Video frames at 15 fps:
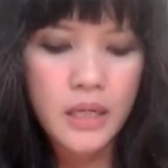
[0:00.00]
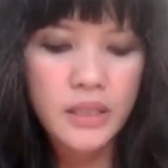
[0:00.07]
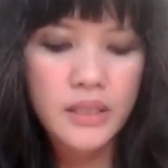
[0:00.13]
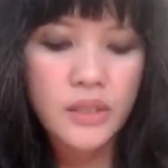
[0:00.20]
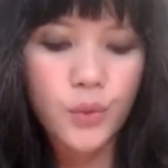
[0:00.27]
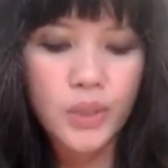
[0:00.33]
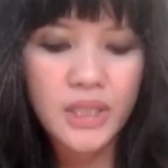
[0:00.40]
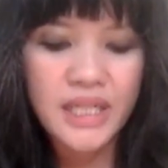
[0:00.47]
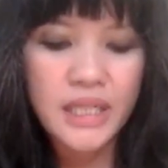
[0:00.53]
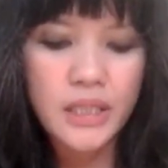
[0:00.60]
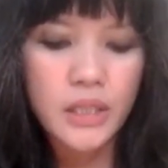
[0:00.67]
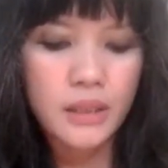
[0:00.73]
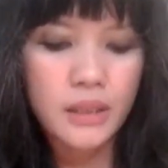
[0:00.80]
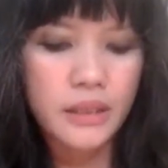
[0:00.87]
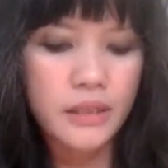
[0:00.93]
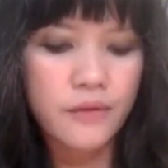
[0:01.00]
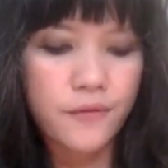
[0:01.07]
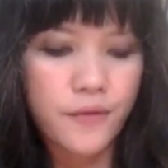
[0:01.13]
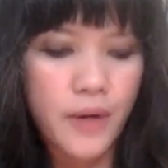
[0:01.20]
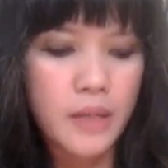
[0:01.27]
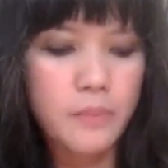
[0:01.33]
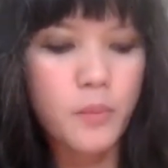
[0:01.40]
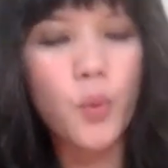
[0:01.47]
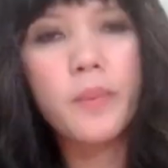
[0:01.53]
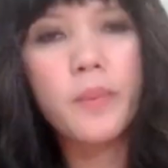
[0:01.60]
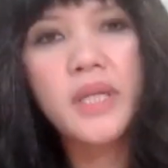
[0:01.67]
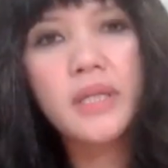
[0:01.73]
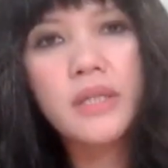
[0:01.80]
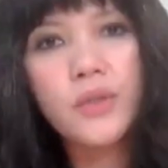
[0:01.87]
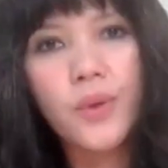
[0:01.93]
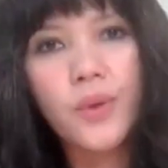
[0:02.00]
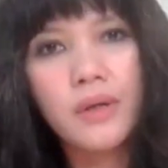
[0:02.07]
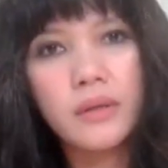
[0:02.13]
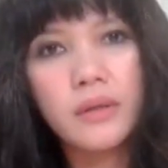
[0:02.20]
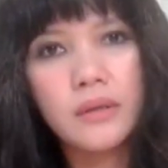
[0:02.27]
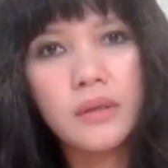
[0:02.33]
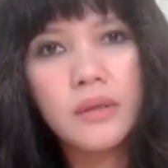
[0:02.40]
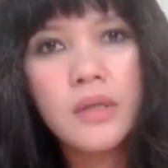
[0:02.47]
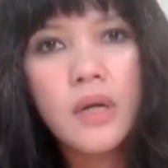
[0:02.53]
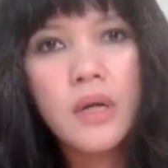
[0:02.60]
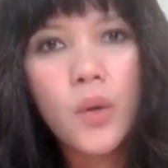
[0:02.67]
strategically frame women's struggle